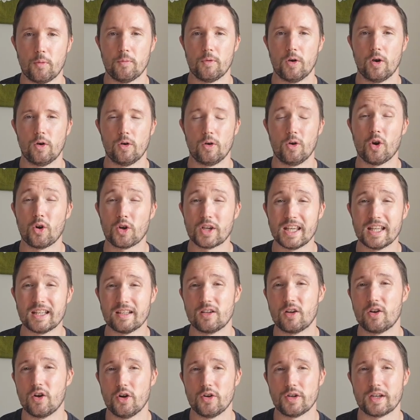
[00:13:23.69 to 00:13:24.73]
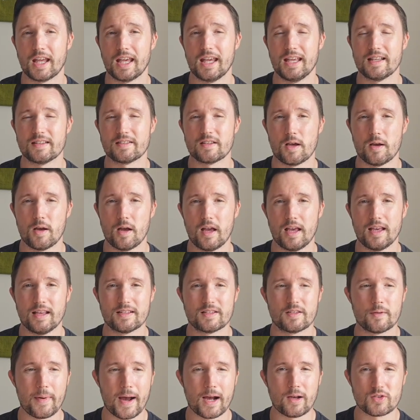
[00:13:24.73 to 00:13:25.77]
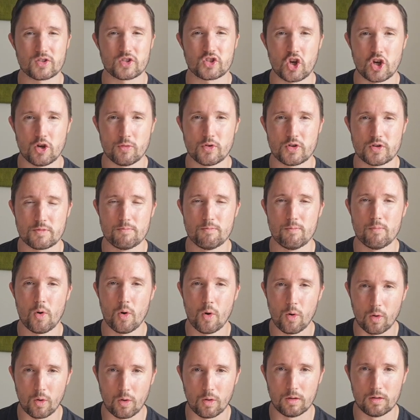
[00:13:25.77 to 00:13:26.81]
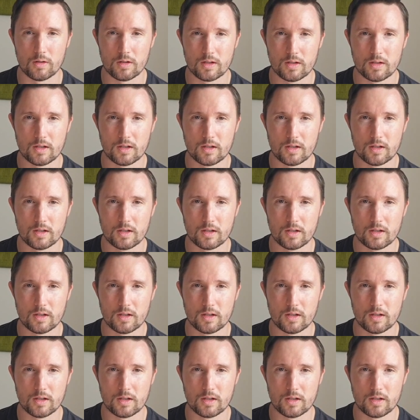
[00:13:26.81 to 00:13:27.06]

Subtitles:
looking good. It's about so much more.